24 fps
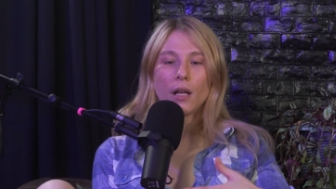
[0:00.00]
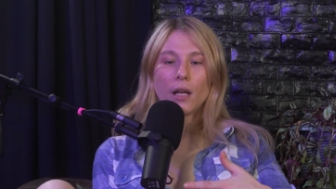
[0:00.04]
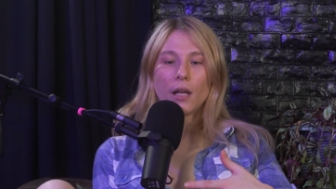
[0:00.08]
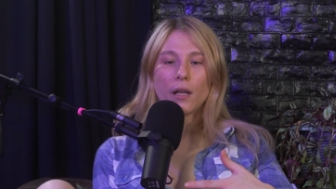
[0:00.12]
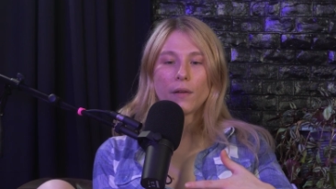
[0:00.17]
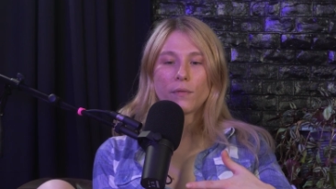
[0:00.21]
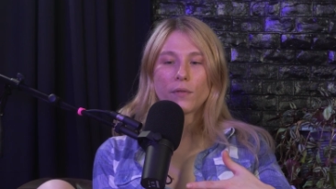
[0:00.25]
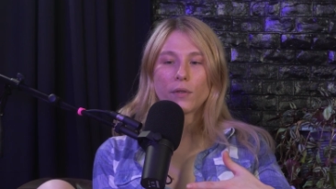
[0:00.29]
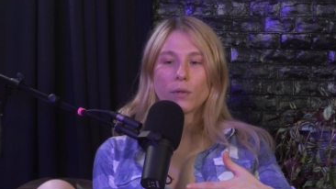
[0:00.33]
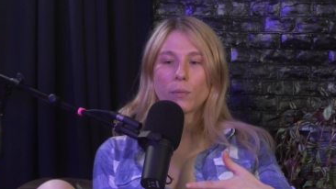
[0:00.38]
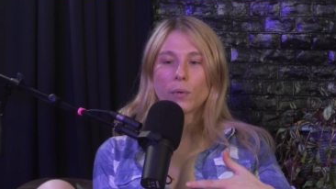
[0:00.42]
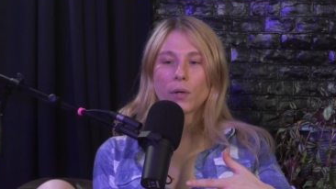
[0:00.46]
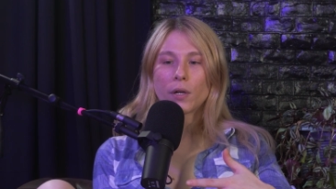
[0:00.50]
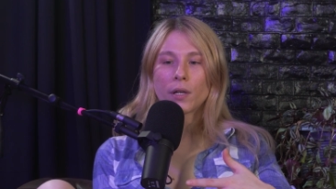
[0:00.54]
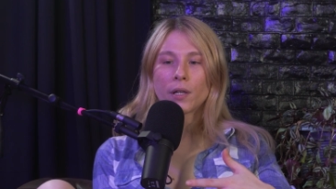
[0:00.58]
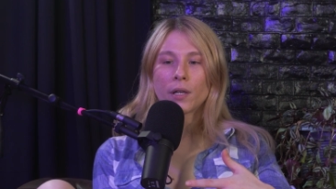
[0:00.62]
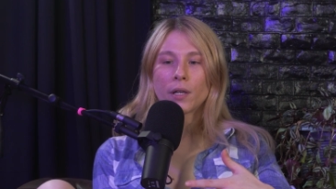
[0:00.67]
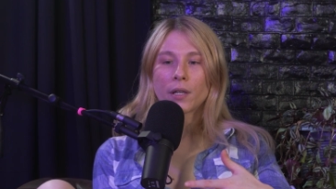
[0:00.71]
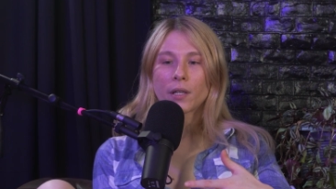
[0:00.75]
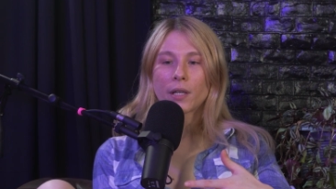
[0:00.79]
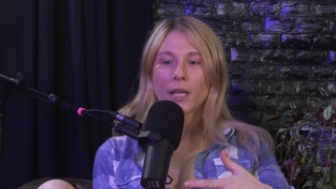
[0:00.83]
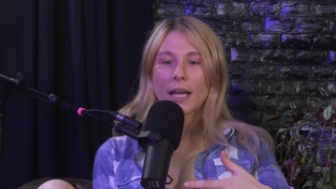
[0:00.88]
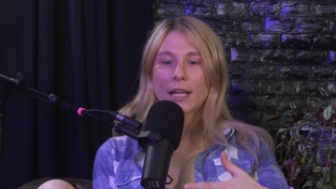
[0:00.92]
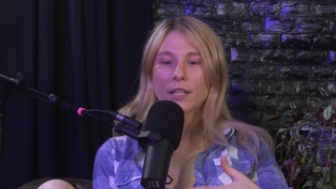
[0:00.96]
If you want
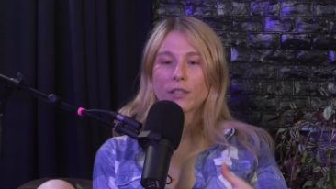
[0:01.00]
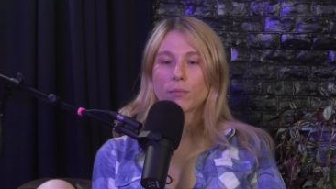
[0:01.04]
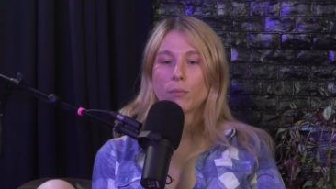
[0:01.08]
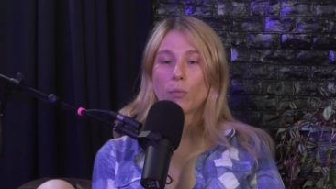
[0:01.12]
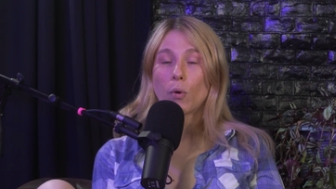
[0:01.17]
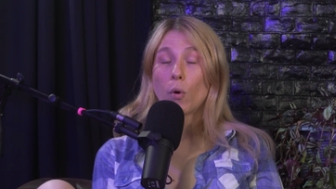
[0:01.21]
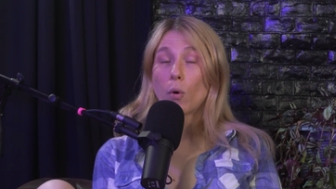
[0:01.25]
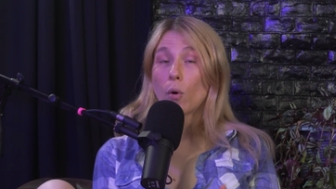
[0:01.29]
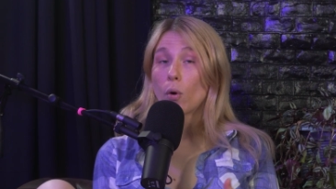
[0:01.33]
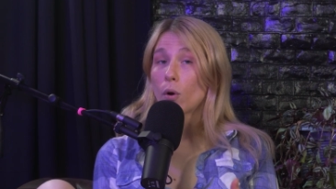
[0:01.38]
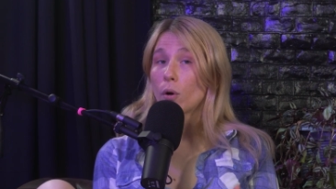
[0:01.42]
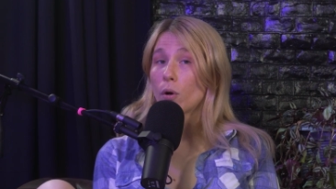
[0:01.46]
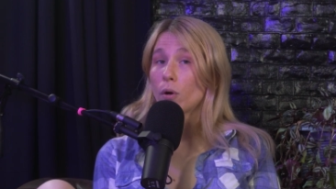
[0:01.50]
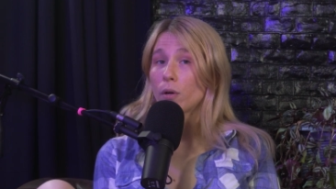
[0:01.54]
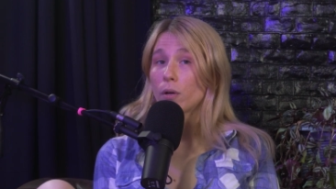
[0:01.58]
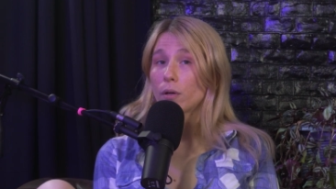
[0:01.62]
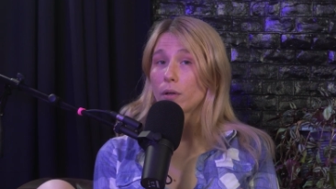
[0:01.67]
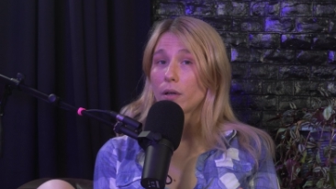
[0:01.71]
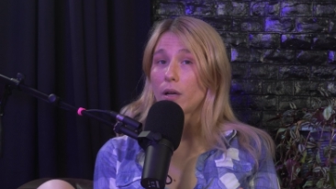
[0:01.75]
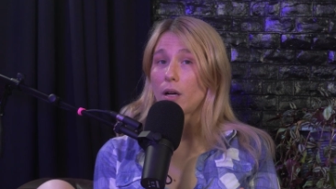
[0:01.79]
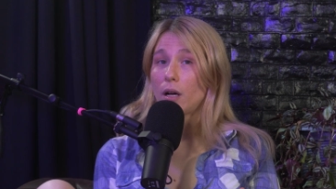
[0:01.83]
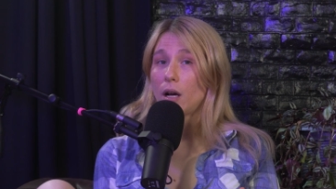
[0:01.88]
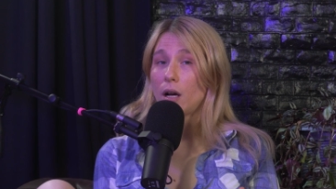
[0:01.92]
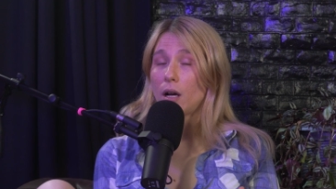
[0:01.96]
to catch more
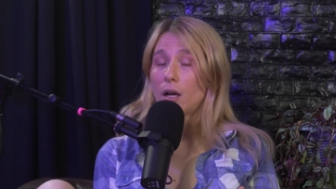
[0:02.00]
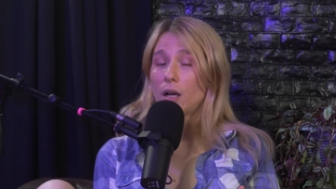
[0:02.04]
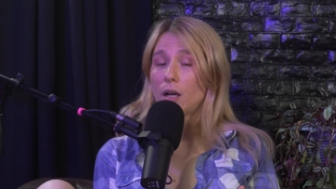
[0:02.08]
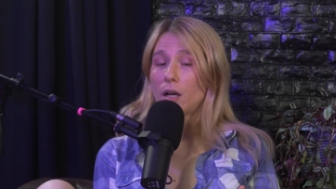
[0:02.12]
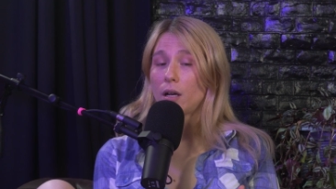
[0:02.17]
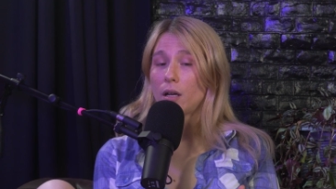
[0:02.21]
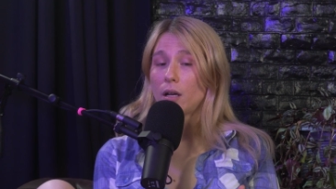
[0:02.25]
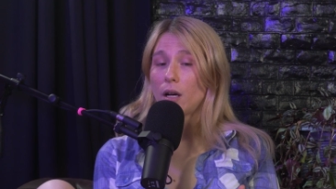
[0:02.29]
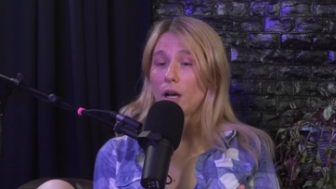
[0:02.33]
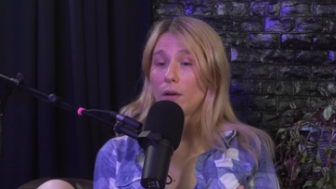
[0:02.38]
uh,